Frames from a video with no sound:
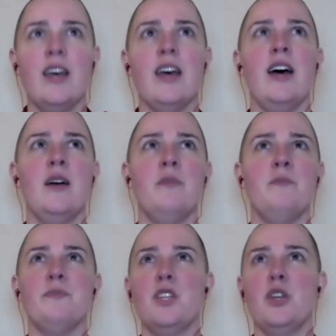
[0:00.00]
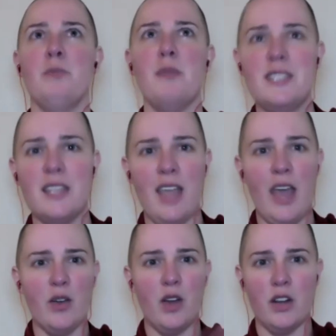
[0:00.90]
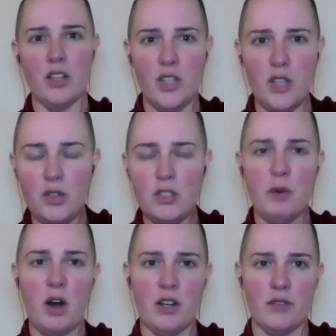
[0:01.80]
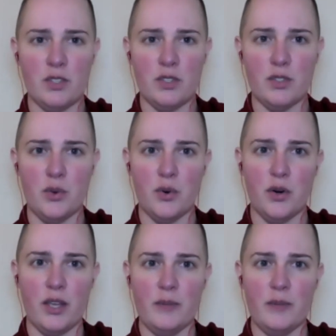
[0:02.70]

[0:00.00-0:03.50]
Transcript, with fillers: Um, you're missing out on a huge part of the story.